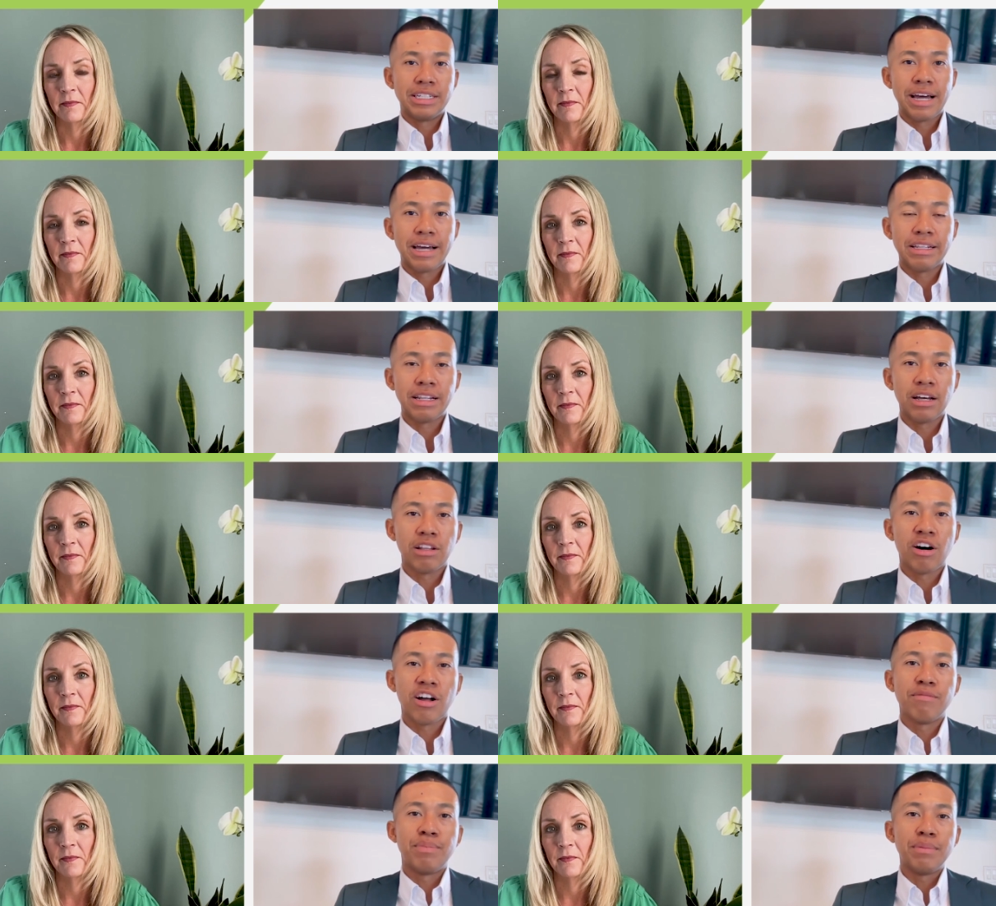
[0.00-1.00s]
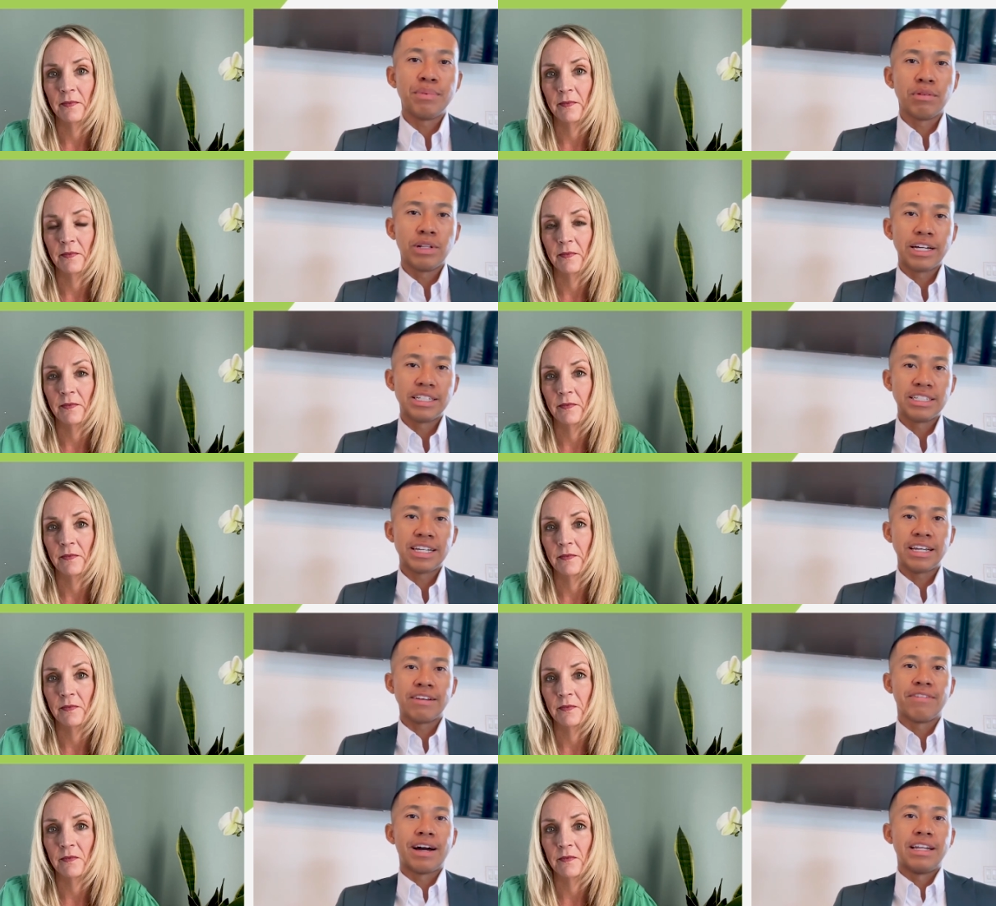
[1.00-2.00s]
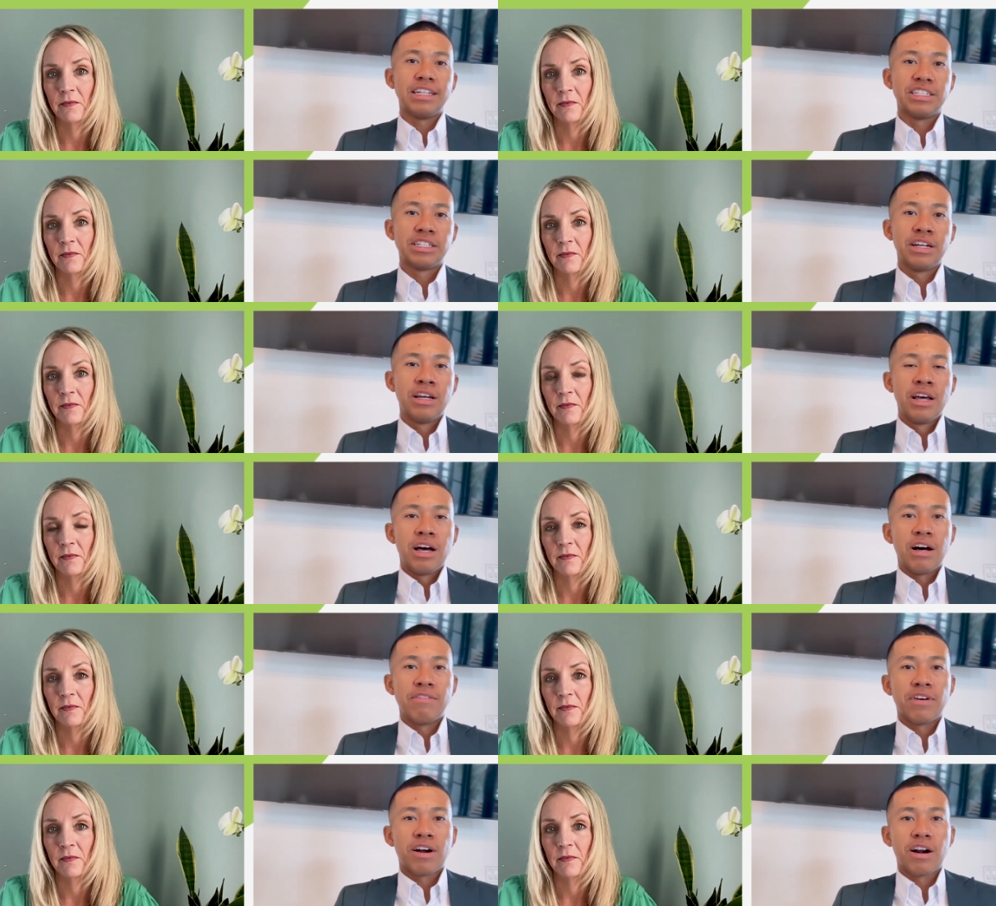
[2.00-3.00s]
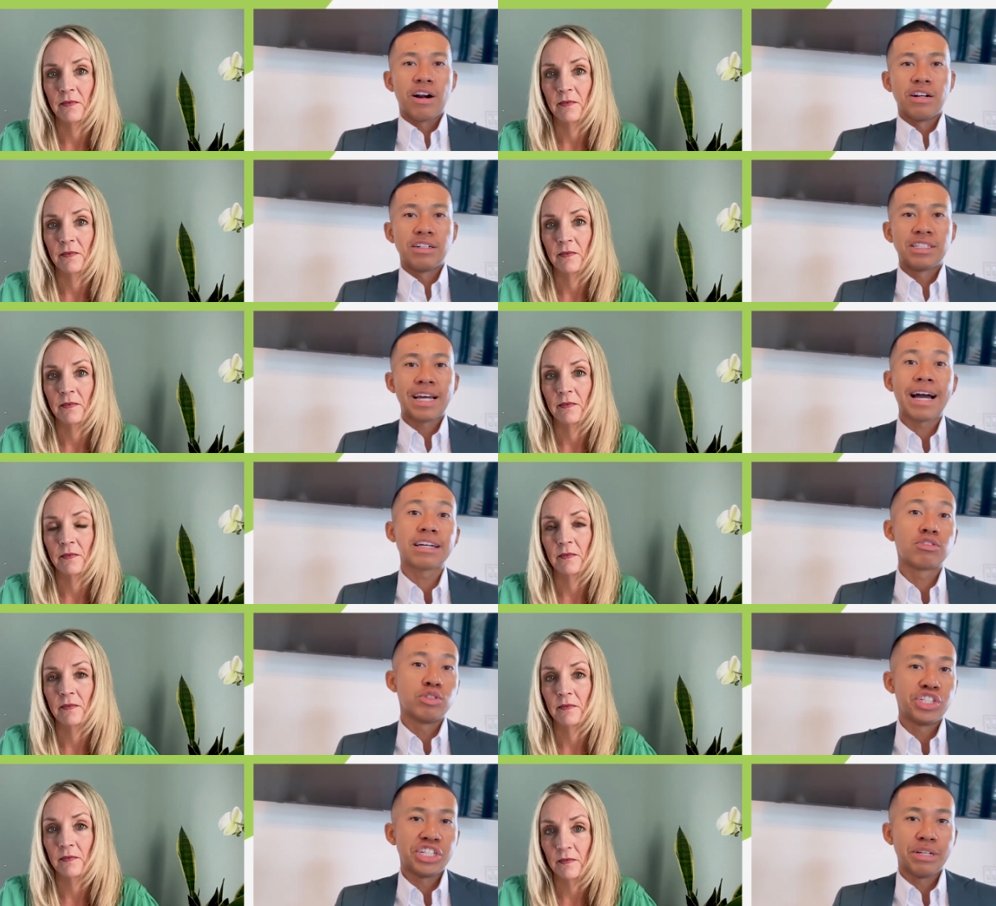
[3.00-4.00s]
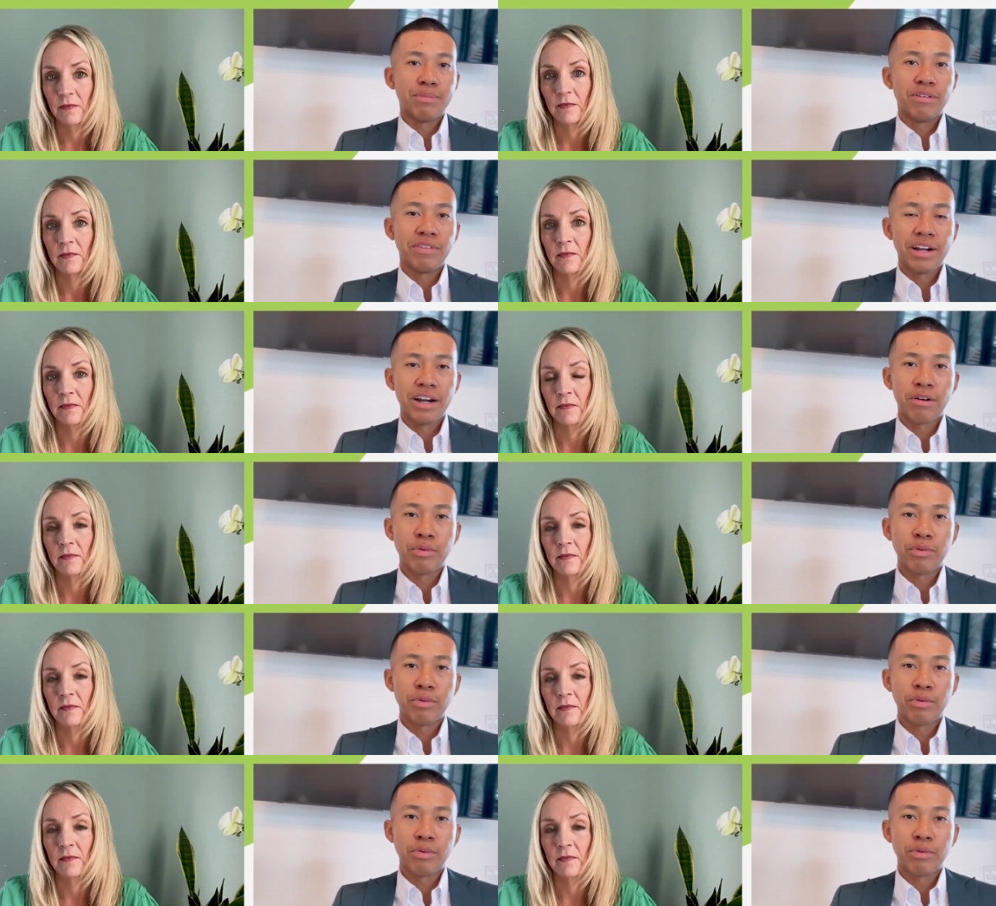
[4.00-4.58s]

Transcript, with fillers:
Speaker 1: that a lot of people like to take advantage of our tax regime over here.